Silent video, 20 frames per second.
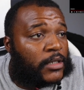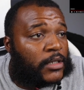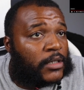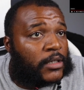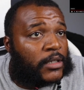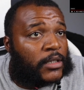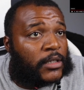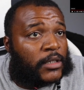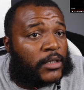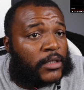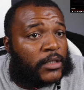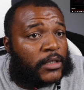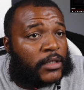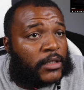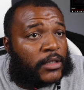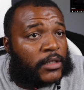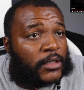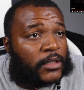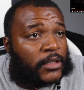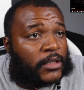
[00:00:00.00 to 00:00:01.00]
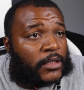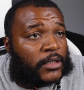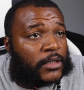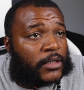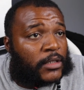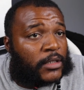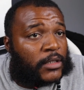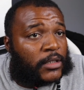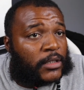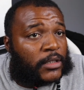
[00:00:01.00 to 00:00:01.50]

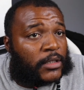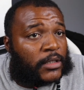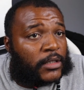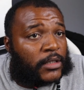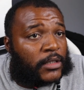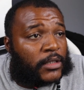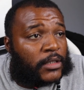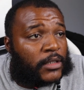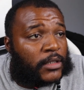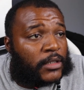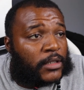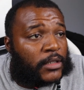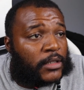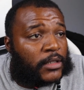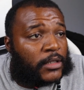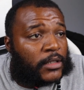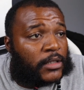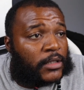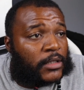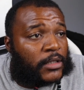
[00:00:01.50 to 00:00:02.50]
Nothing is said.